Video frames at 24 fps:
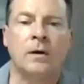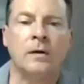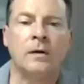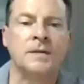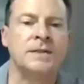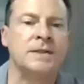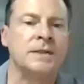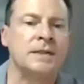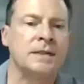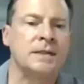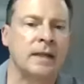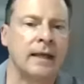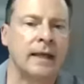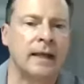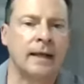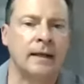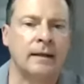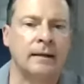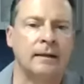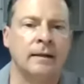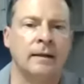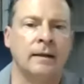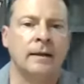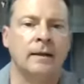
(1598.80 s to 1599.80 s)
our
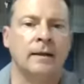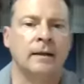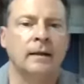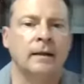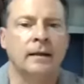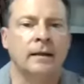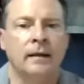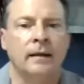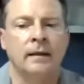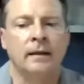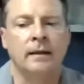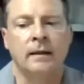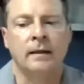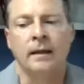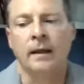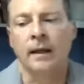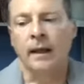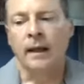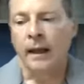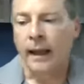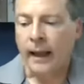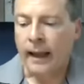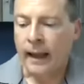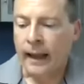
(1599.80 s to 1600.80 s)
skin
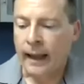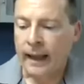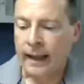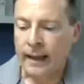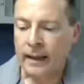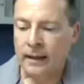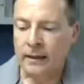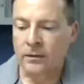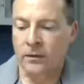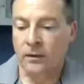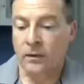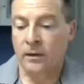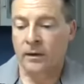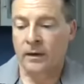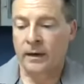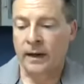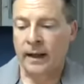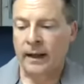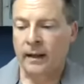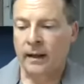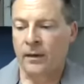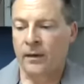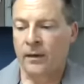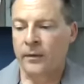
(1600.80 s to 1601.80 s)
and our
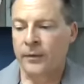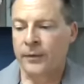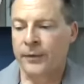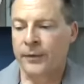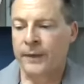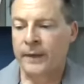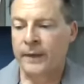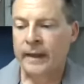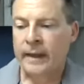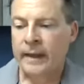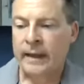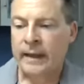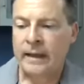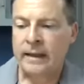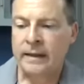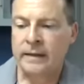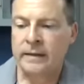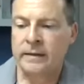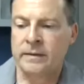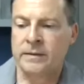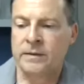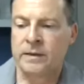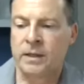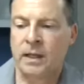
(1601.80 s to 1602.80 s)
health
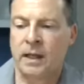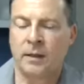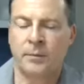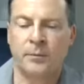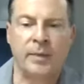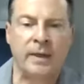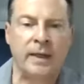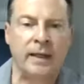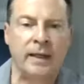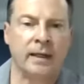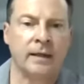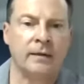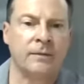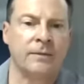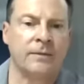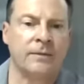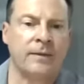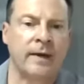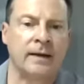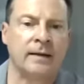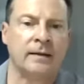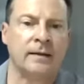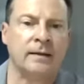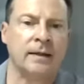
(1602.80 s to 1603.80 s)
is being
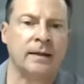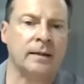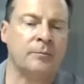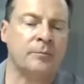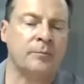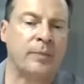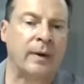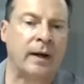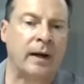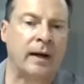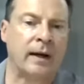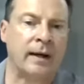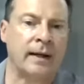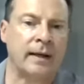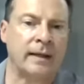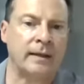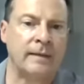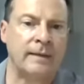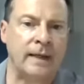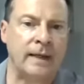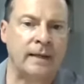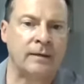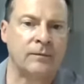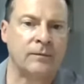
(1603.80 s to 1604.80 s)
affected by
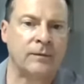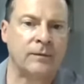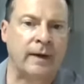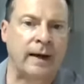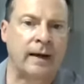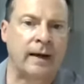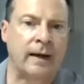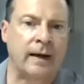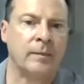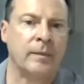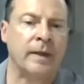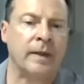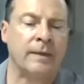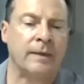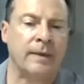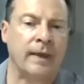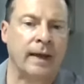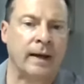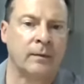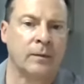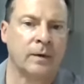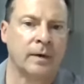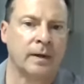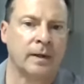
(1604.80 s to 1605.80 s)
the environment
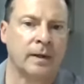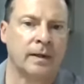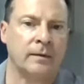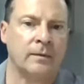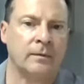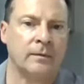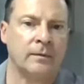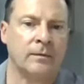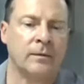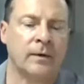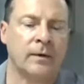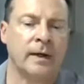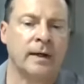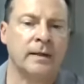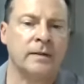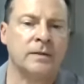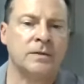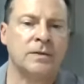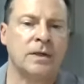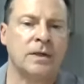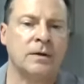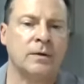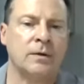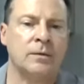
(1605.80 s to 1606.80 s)
that we're in, right?
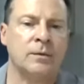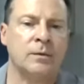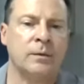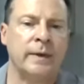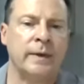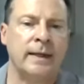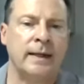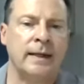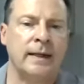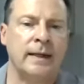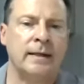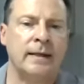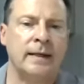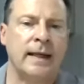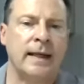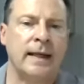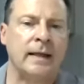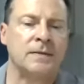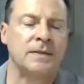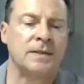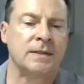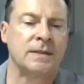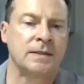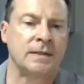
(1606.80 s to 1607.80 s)
So we need to
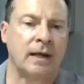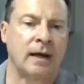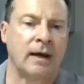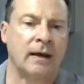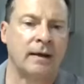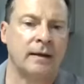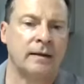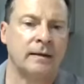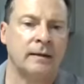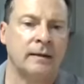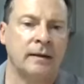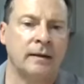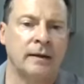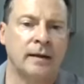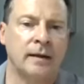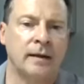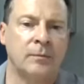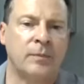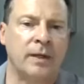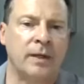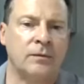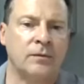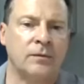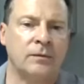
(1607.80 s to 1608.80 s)
get sun,
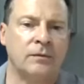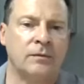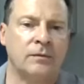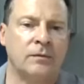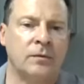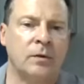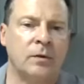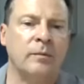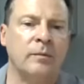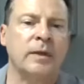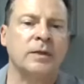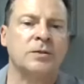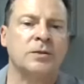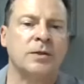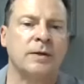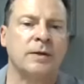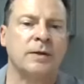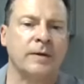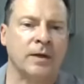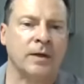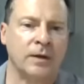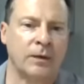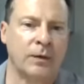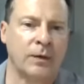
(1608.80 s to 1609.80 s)
but too much of
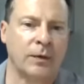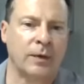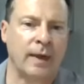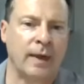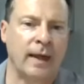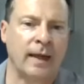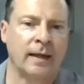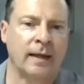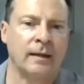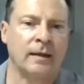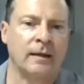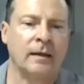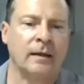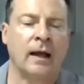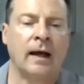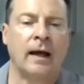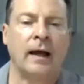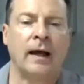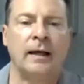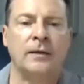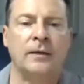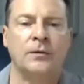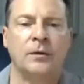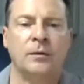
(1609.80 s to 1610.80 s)
a good thing,
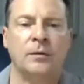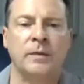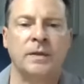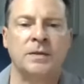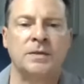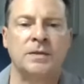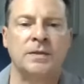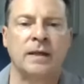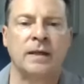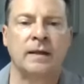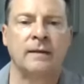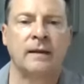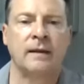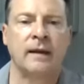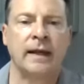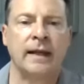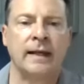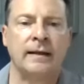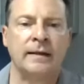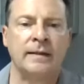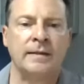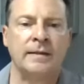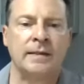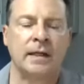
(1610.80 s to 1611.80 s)
too much
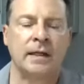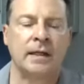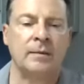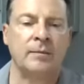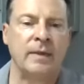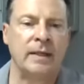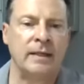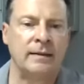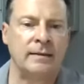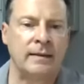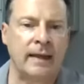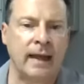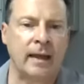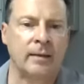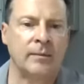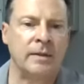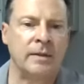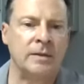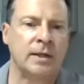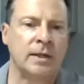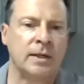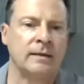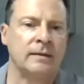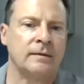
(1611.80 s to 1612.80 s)
sunlight is going to be
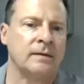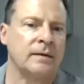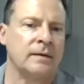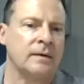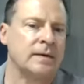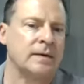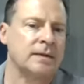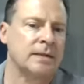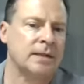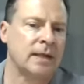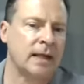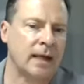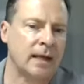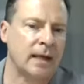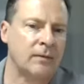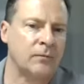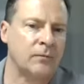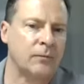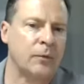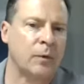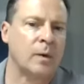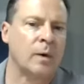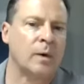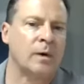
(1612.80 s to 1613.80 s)
damaging to the skin,
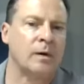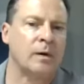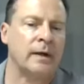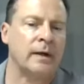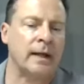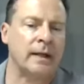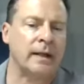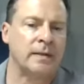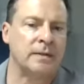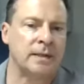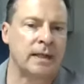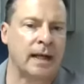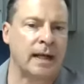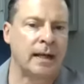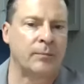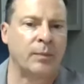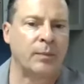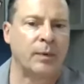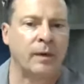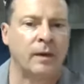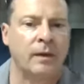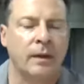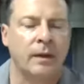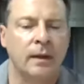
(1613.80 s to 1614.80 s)
for
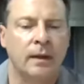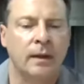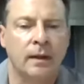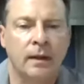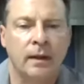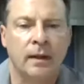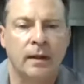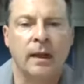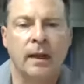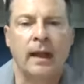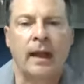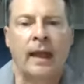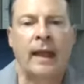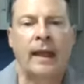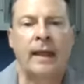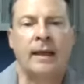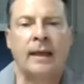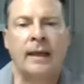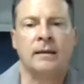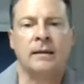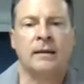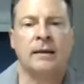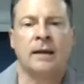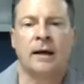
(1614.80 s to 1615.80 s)
example.
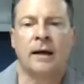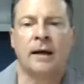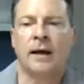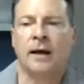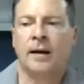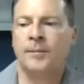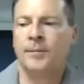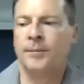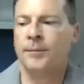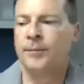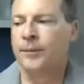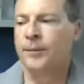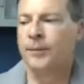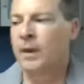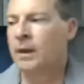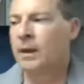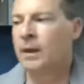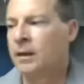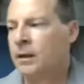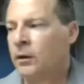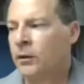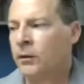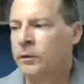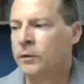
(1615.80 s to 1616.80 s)
And,
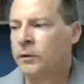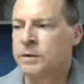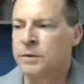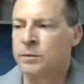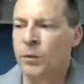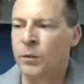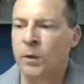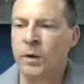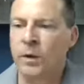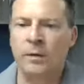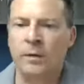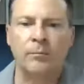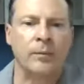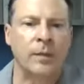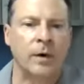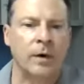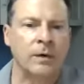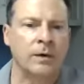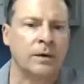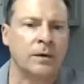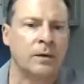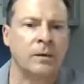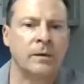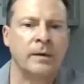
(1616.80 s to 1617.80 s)
there's more
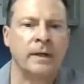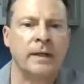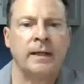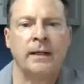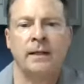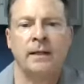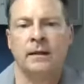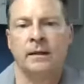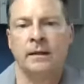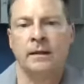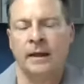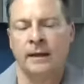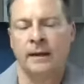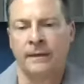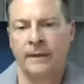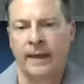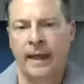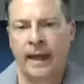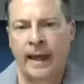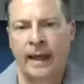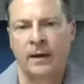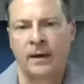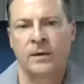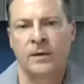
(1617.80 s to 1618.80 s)
mercury in
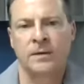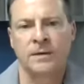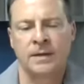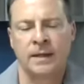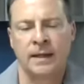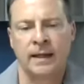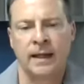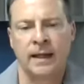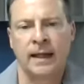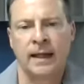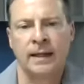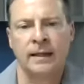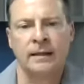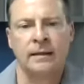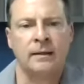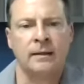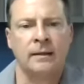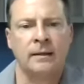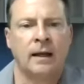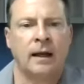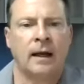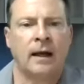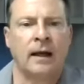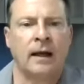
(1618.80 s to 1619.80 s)
the air today
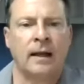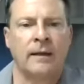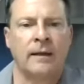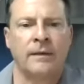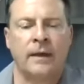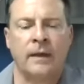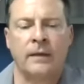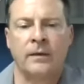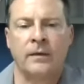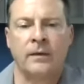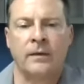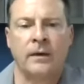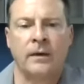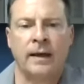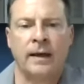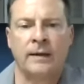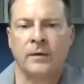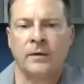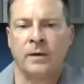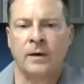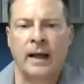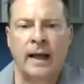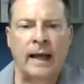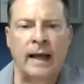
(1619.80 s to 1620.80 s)
than there
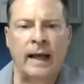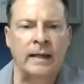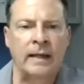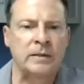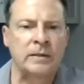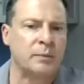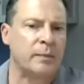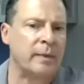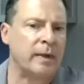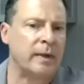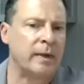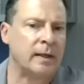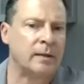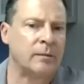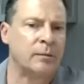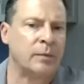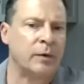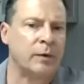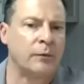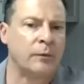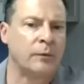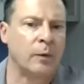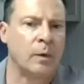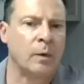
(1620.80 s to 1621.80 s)
ever has been
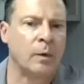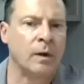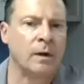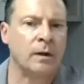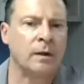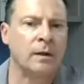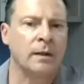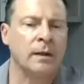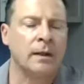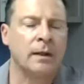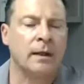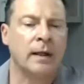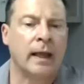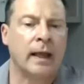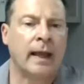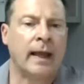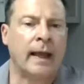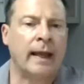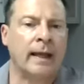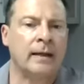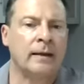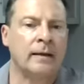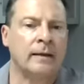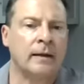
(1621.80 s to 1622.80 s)
before.
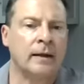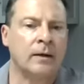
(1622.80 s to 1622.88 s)
And